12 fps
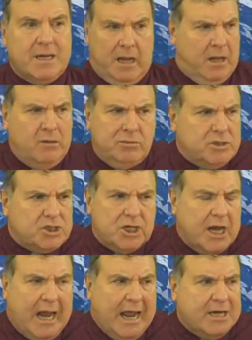culture
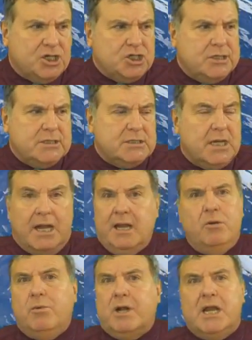clashes, I don't
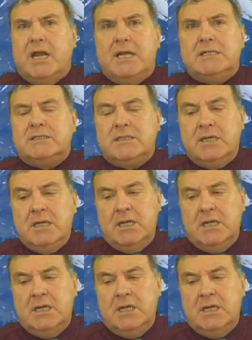know what it is.